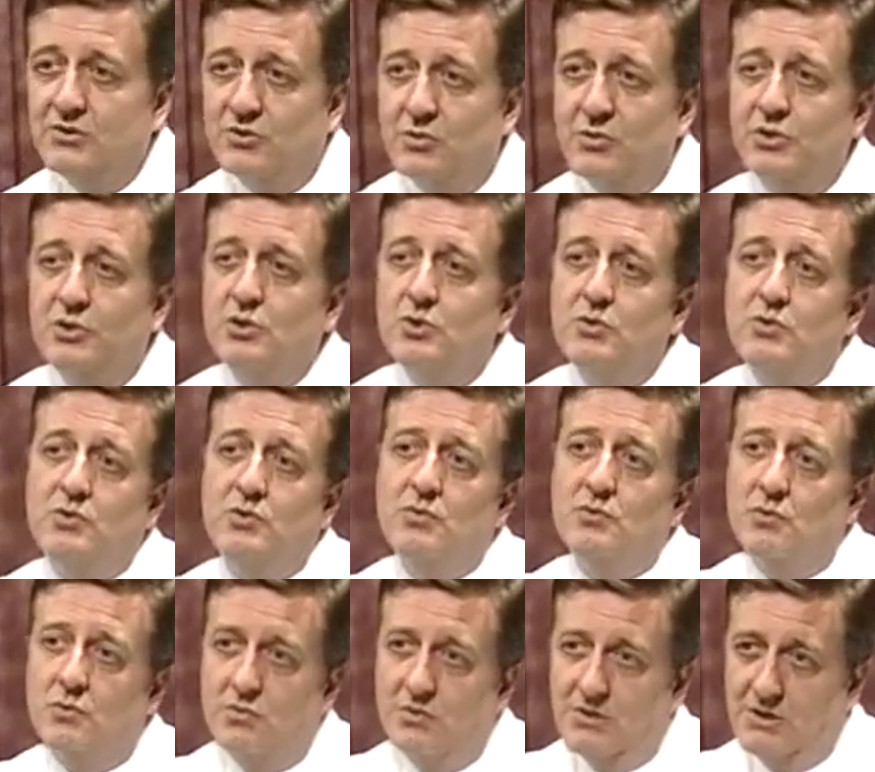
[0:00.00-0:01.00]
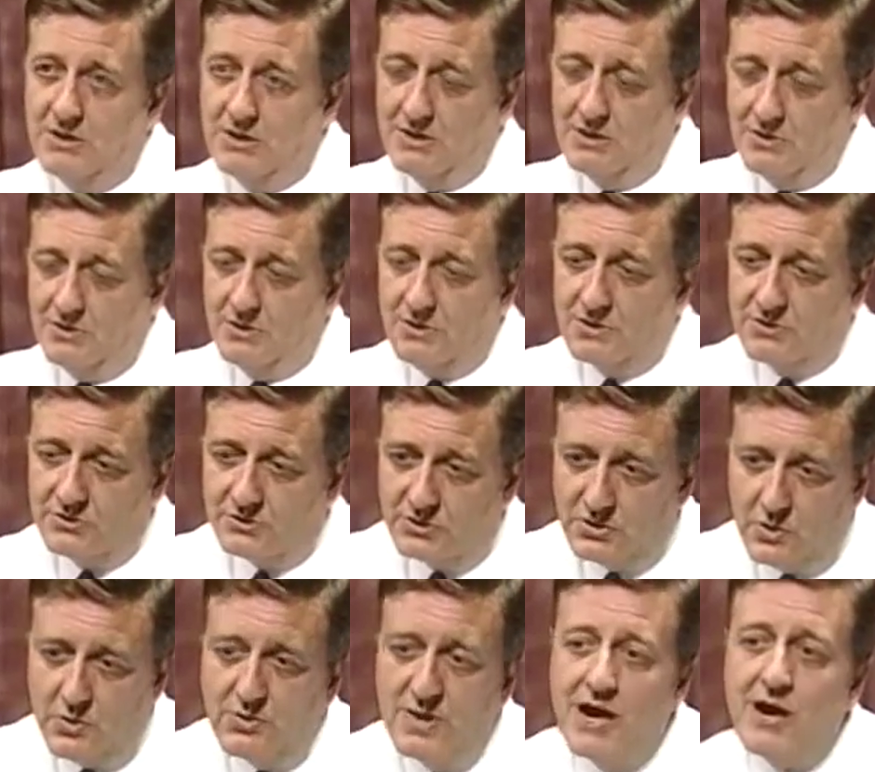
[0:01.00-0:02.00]
So what you do is you
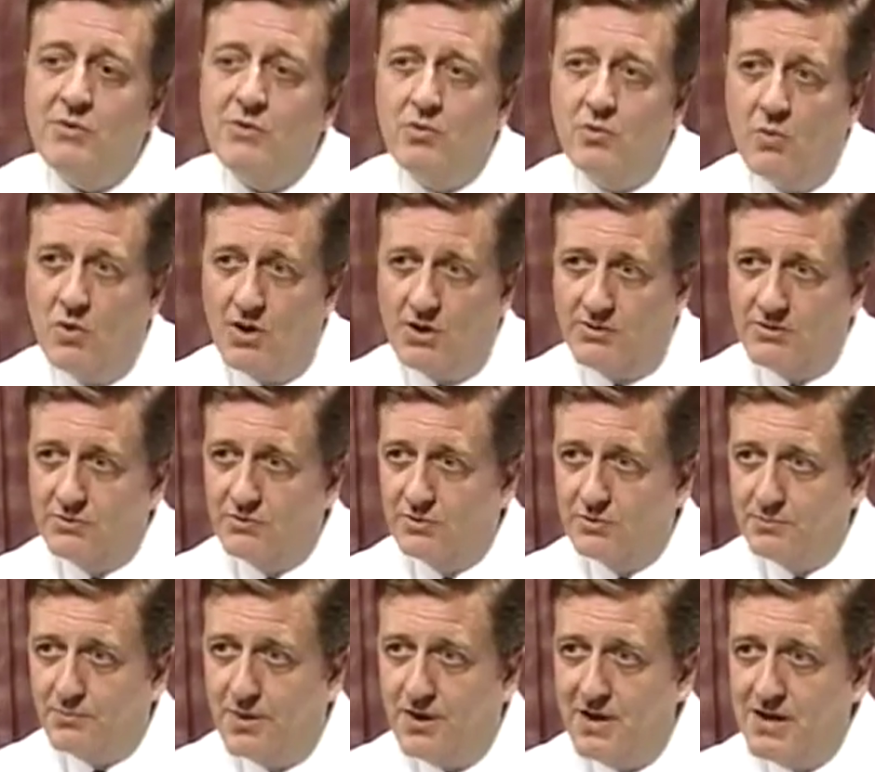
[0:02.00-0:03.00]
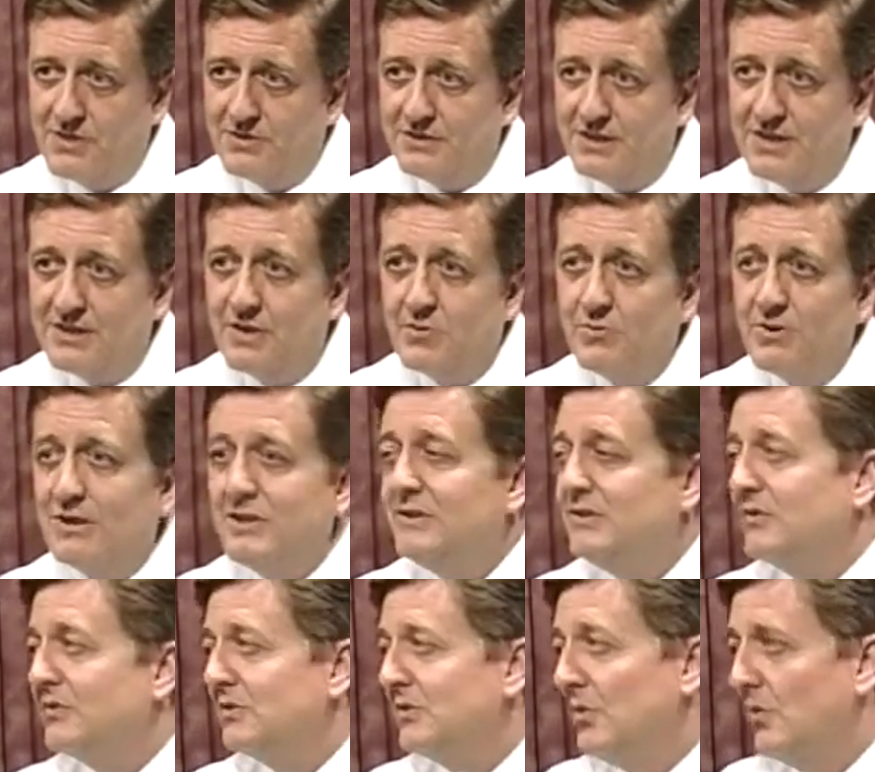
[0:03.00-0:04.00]
slow down the water in those ponds and then release
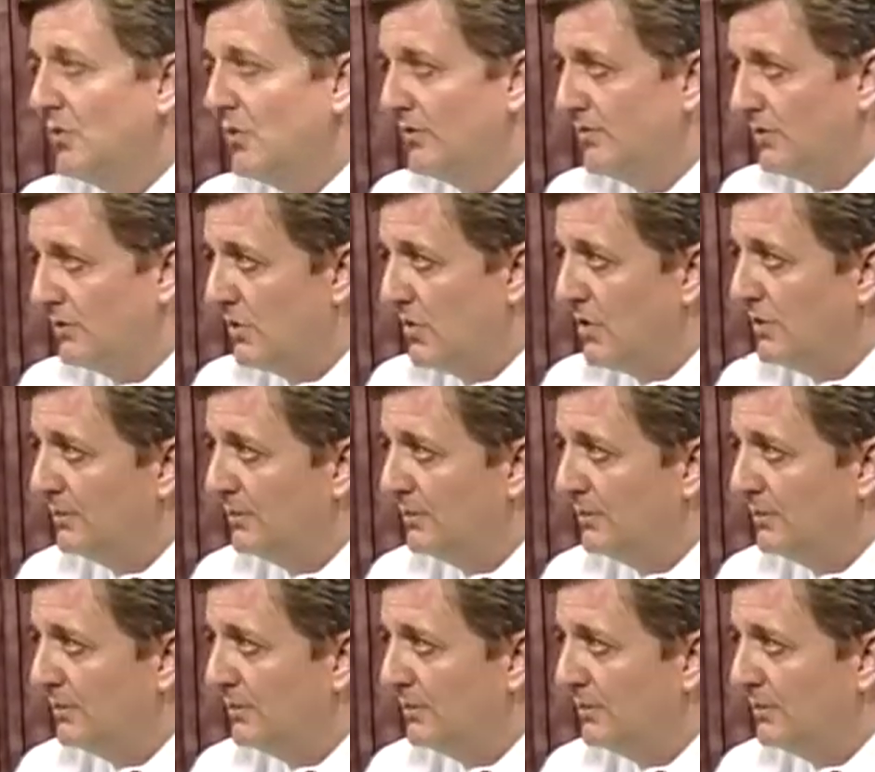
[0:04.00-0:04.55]
it slower over a long